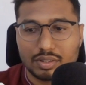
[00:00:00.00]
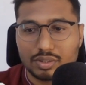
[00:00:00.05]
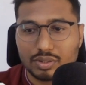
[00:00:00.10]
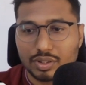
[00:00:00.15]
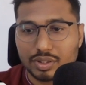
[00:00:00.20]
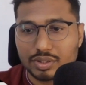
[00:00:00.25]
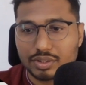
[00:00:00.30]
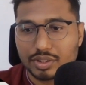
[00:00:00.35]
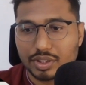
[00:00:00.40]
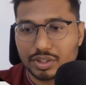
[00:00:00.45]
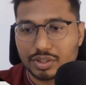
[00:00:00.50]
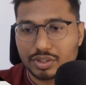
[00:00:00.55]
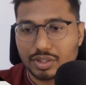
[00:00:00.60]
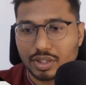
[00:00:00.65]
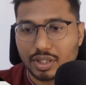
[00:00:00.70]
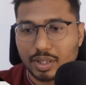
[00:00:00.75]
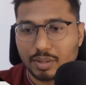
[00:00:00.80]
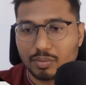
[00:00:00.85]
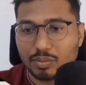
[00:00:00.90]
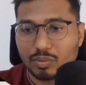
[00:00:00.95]
It's just a
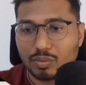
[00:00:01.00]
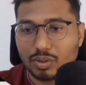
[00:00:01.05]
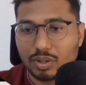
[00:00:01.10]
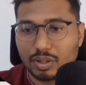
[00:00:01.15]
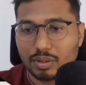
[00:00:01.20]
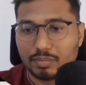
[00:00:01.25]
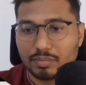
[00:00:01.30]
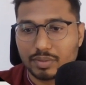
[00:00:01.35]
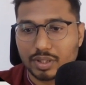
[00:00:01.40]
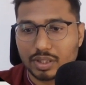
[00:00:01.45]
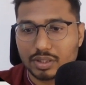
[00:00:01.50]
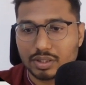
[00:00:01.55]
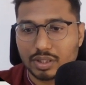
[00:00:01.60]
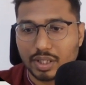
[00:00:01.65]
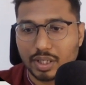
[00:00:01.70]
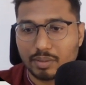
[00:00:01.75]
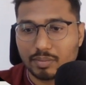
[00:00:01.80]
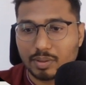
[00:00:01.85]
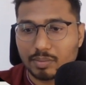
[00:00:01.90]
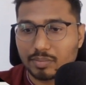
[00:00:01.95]
demo volume. That's the
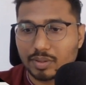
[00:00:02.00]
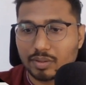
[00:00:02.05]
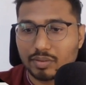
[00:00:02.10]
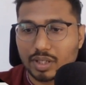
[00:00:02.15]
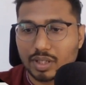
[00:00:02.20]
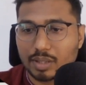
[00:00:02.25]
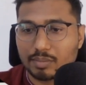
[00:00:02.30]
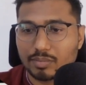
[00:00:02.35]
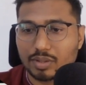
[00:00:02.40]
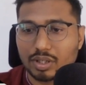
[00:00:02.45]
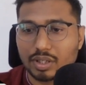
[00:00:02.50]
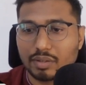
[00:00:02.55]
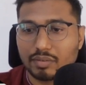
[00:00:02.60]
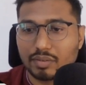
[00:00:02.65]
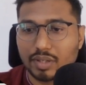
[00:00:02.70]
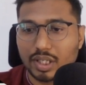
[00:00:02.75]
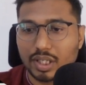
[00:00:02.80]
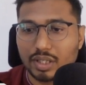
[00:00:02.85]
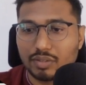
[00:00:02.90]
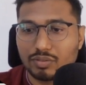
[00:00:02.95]
name I'm giving. I'm not
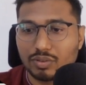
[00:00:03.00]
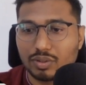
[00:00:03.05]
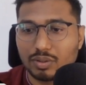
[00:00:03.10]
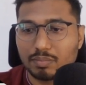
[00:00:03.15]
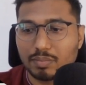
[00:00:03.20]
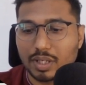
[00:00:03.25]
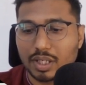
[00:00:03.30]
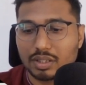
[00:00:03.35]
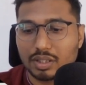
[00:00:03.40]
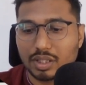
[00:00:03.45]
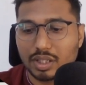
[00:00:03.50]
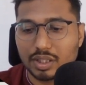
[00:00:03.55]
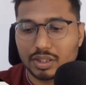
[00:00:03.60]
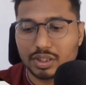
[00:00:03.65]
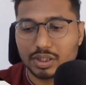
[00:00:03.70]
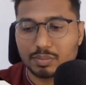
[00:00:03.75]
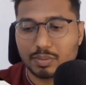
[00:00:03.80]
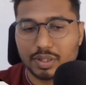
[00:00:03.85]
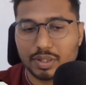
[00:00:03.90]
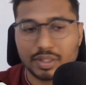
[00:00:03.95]
giving any full path, and
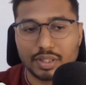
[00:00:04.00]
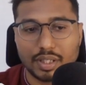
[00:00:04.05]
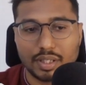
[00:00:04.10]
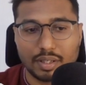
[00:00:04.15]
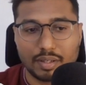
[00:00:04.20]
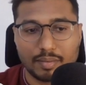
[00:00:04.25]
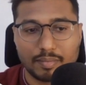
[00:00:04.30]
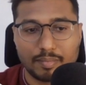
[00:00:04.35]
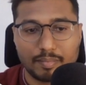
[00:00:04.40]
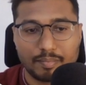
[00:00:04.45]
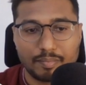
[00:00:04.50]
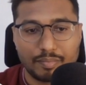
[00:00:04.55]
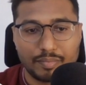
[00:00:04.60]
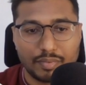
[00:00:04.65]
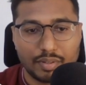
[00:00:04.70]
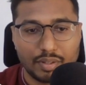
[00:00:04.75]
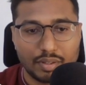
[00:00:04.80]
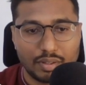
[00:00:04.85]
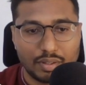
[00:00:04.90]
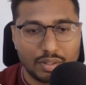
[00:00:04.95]
just press enter.
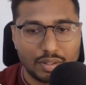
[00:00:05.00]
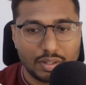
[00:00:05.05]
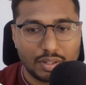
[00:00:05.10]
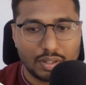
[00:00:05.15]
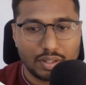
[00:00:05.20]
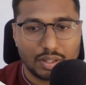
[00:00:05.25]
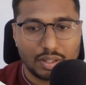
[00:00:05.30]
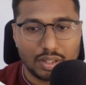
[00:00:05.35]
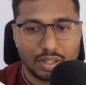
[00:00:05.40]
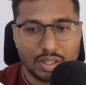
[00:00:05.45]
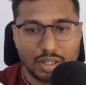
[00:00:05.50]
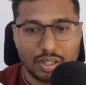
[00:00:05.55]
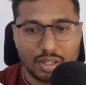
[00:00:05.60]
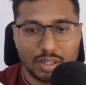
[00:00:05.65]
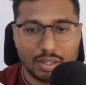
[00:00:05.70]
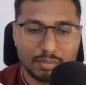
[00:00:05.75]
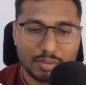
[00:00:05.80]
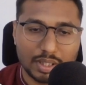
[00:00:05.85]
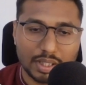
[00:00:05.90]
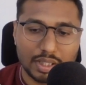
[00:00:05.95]

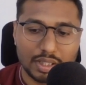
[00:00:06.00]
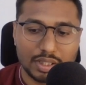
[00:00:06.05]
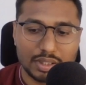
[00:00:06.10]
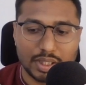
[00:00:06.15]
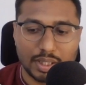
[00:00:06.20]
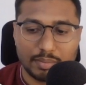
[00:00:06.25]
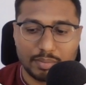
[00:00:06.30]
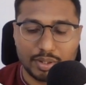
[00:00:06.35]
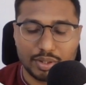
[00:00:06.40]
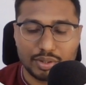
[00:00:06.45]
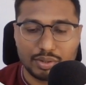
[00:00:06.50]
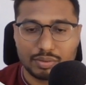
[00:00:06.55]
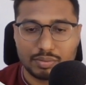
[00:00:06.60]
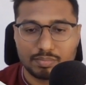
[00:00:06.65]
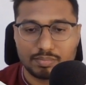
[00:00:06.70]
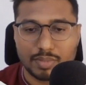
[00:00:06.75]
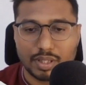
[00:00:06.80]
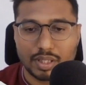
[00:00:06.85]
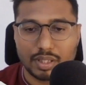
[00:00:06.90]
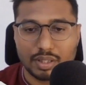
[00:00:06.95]
Again, the same issue
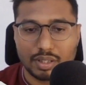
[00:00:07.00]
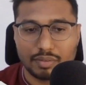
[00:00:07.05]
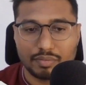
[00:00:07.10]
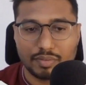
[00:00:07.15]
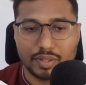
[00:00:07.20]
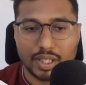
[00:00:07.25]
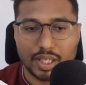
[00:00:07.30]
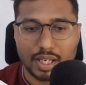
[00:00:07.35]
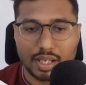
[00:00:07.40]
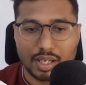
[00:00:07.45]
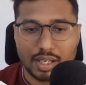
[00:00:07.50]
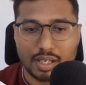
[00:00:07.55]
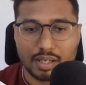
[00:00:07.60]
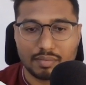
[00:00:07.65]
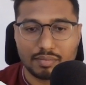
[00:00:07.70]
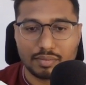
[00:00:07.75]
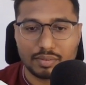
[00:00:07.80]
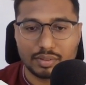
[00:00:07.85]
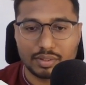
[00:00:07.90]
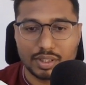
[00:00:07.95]
that we
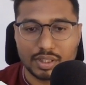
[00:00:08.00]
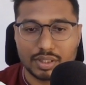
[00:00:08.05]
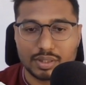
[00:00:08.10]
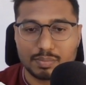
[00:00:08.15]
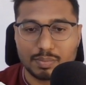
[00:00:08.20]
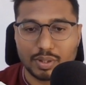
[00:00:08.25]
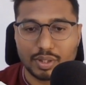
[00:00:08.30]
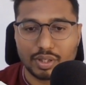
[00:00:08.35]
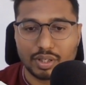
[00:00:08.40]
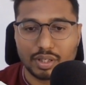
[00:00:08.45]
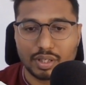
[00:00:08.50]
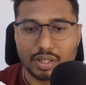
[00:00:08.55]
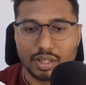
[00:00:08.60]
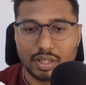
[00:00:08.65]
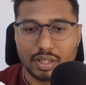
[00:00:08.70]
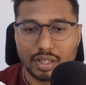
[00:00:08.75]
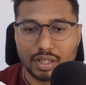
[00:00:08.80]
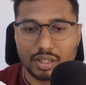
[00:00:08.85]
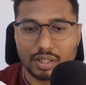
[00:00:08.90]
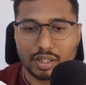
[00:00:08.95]
have this particular
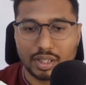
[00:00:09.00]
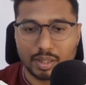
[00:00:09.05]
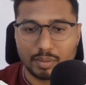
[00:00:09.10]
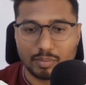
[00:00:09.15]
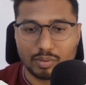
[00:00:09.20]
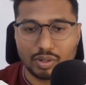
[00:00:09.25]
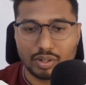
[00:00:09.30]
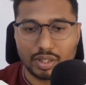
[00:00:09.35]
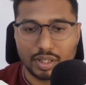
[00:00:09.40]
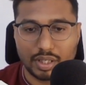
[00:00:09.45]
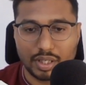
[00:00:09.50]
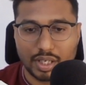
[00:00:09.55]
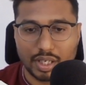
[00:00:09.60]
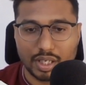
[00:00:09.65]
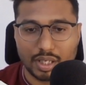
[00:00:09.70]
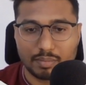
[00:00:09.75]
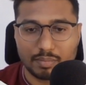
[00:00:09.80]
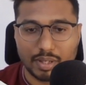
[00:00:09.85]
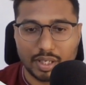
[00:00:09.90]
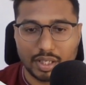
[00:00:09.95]
container name already
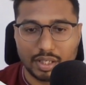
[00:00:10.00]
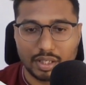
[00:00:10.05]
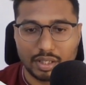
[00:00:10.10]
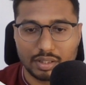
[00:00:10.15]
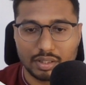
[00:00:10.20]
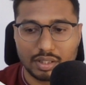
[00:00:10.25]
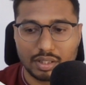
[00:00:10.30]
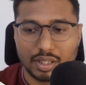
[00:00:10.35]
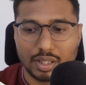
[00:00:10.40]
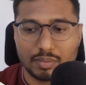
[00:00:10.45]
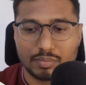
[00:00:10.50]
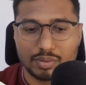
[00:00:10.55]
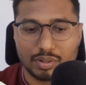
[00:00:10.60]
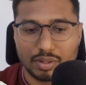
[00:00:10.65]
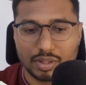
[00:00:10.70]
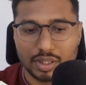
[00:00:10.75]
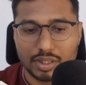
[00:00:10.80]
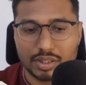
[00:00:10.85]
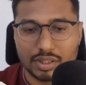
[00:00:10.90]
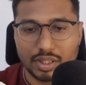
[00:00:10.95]
taken by any other name. So
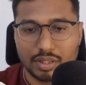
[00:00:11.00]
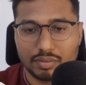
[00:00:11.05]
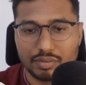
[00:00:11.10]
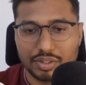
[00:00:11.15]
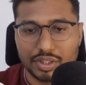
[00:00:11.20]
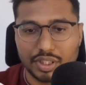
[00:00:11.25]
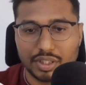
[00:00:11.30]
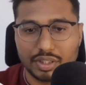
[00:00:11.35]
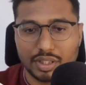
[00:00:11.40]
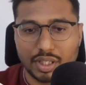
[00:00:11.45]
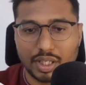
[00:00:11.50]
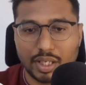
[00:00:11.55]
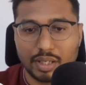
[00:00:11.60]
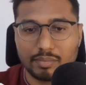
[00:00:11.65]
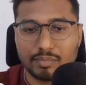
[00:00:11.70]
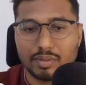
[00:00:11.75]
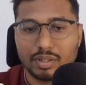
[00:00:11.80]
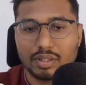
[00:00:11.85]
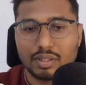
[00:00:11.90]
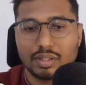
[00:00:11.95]
let's change the
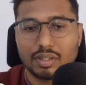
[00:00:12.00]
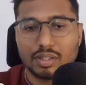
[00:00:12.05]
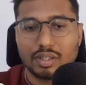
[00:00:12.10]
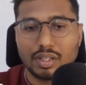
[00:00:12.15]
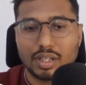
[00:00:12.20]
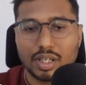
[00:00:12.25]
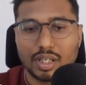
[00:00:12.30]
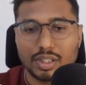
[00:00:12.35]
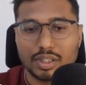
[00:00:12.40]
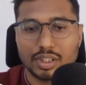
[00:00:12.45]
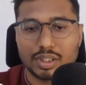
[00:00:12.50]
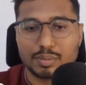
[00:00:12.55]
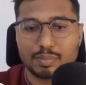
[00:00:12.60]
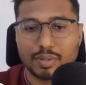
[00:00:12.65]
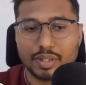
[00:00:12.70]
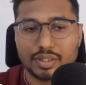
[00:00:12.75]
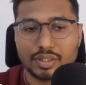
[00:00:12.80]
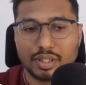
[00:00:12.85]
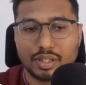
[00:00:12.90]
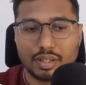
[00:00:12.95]
name and just
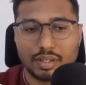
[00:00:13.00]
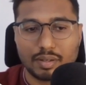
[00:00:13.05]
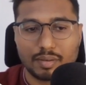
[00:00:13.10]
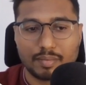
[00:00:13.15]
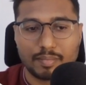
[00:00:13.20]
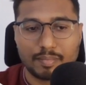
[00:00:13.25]
press enter.